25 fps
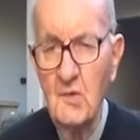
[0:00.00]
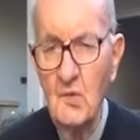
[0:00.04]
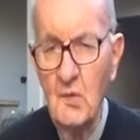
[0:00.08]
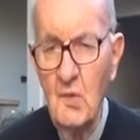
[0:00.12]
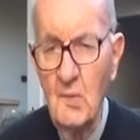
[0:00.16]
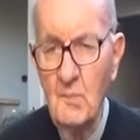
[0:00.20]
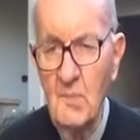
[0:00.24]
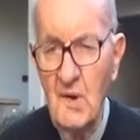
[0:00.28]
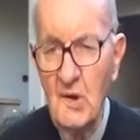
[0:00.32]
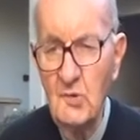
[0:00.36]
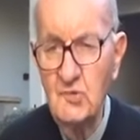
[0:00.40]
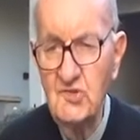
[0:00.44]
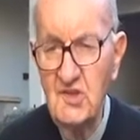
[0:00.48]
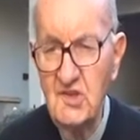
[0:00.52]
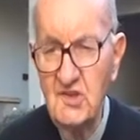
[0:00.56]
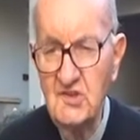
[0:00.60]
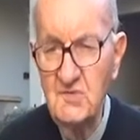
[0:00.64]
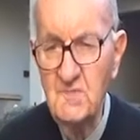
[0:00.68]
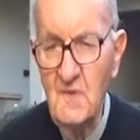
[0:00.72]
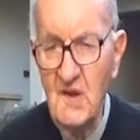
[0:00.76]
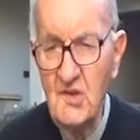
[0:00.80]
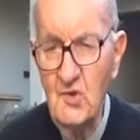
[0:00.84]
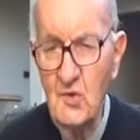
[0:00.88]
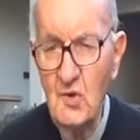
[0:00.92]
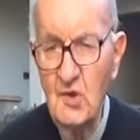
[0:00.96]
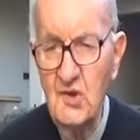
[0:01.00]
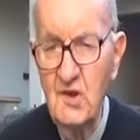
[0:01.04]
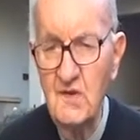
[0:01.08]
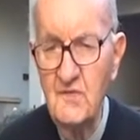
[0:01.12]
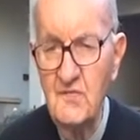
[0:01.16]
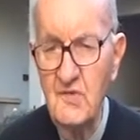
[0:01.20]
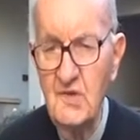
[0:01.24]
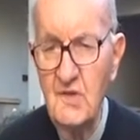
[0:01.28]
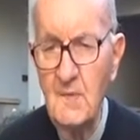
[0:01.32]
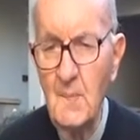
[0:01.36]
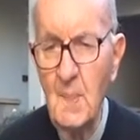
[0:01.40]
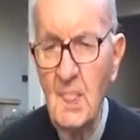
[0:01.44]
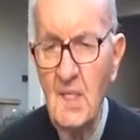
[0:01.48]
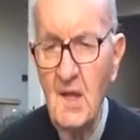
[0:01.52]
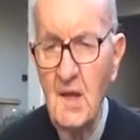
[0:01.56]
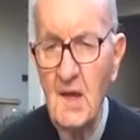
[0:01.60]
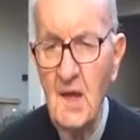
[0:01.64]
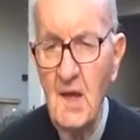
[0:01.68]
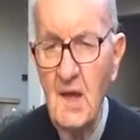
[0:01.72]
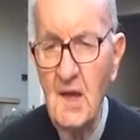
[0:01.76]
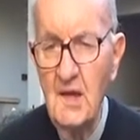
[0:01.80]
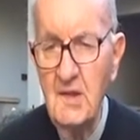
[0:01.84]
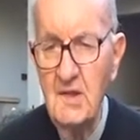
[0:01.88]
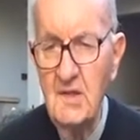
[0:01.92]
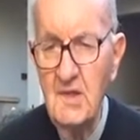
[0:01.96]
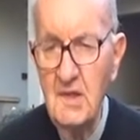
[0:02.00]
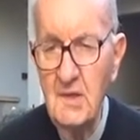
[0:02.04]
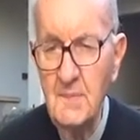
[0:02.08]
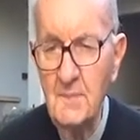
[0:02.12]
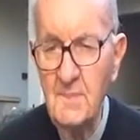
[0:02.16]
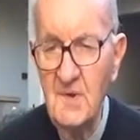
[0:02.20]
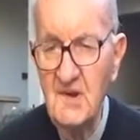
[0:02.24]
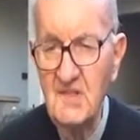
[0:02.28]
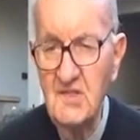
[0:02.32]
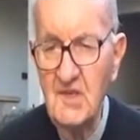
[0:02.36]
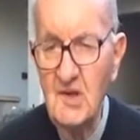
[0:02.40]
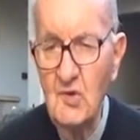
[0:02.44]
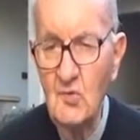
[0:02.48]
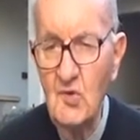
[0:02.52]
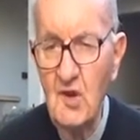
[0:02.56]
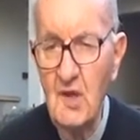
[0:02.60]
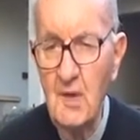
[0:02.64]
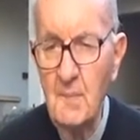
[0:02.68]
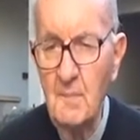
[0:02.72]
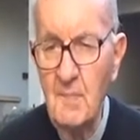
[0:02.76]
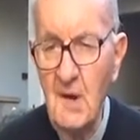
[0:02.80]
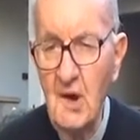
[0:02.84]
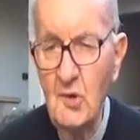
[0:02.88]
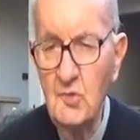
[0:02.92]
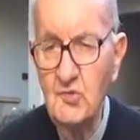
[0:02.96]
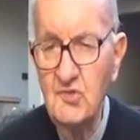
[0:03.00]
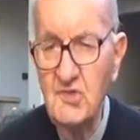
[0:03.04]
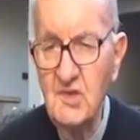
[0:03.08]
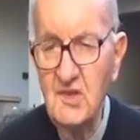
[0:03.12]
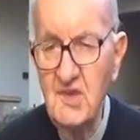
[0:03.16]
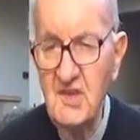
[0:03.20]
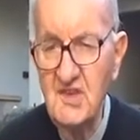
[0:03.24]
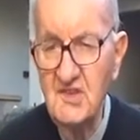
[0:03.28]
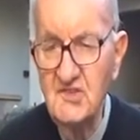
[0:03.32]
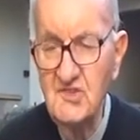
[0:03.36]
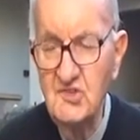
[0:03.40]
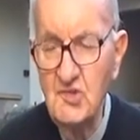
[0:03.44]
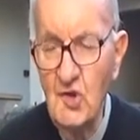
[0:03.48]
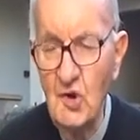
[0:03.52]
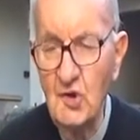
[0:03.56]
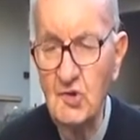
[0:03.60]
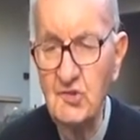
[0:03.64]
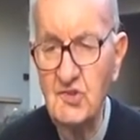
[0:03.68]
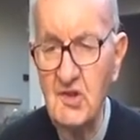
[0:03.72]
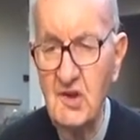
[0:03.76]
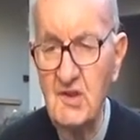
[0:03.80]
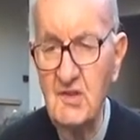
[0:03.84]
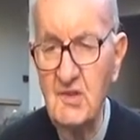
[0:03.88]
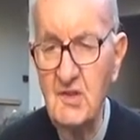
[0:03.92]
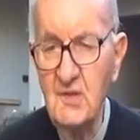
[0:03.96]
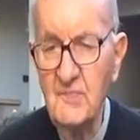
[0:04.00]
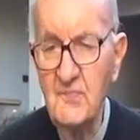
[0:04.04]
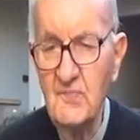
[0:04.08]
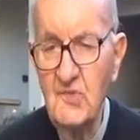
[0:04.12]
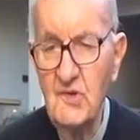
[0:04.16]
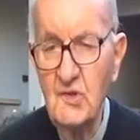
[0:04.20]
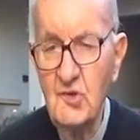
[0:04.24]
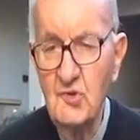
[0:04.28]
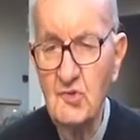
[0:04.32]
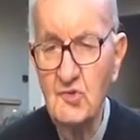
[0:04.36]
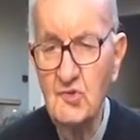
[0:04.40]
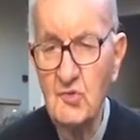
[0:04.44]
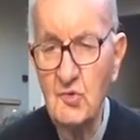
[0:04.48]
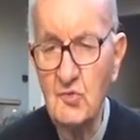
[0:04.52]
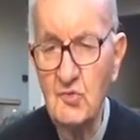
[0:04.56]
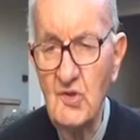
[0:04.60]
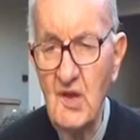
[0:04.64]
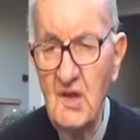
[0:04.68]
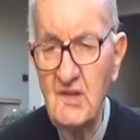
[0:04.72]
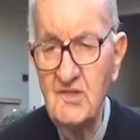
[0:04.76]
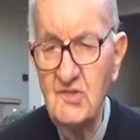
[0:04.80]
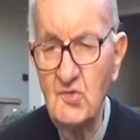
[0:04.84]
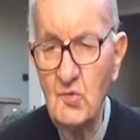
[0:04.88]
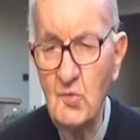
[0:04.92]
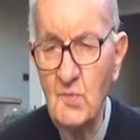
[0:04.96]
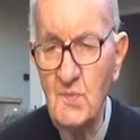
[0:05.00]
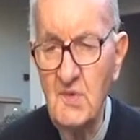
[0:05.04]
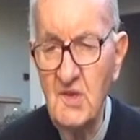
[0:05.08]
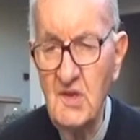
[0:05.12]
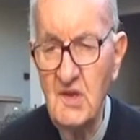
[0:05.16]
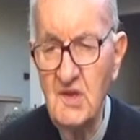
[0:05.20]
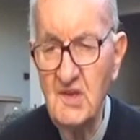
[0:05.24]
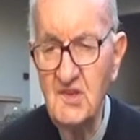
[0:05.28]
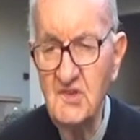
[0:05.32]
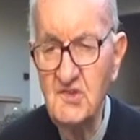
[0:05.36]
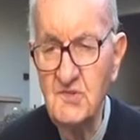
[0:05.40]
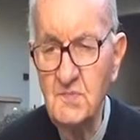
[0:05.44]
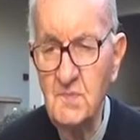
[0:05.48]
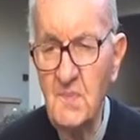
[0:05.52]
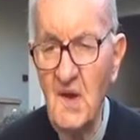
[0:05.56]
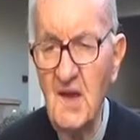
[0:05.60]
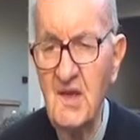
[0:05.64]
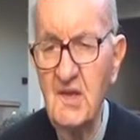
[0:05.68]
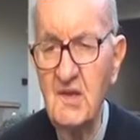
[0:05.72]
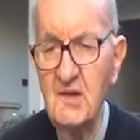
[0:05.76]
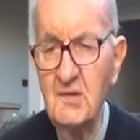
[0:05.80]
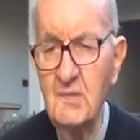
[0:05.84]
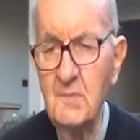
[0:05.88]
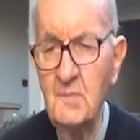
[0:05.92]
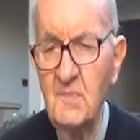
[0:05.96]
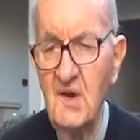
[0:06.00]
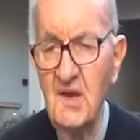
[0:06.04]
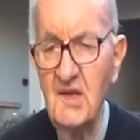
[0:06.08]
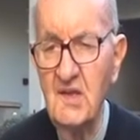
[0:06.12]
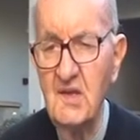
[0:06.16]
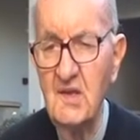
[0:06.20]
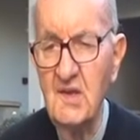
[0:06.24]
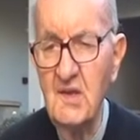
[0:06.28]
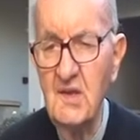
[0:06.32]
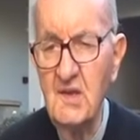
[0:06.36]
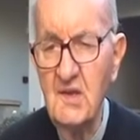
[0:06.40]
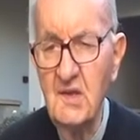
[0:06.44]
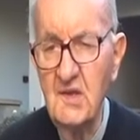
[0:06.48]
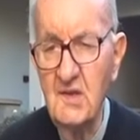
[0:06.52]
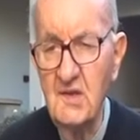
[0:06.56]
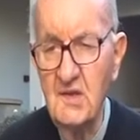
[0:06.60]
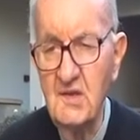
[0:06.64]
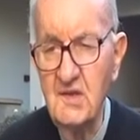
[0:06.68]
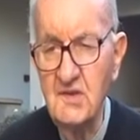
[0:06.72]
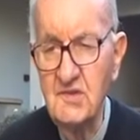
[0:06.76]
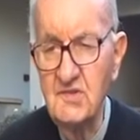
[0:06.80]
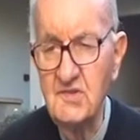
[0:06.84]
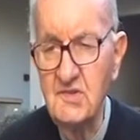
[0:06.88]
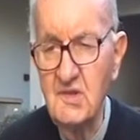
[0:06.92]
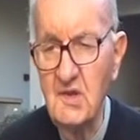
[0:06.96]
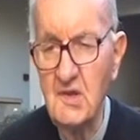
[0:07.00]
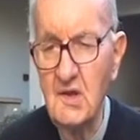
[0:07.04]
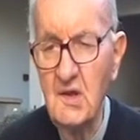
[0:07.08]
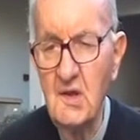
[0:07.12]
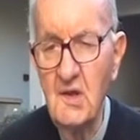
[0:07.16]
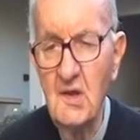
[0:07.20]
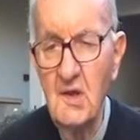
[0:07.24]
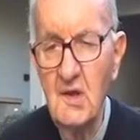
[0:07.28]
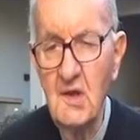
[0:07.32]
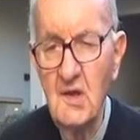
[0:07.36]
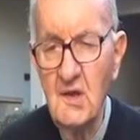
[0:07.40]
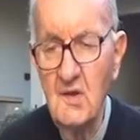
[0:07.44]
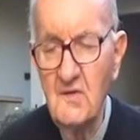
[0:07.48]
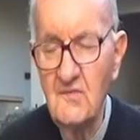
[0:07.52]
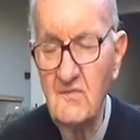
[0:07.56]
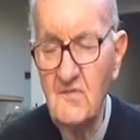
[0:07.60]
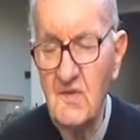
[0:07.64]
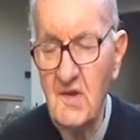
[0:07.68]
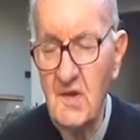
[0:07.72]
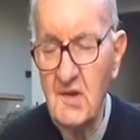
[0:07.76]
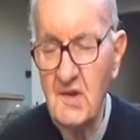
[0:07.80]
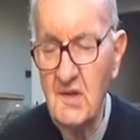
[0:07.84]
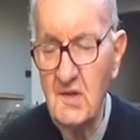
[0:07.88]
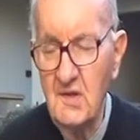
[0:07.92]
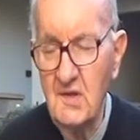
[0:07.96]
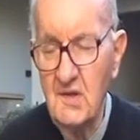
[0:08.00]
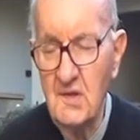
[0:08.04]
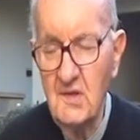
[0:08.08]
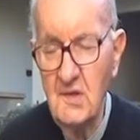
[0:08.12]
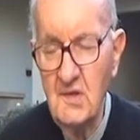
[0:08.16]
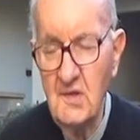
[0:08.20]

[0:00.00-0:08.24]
about his biography and in particular about his doctrine, so as to be inspired by his uh, very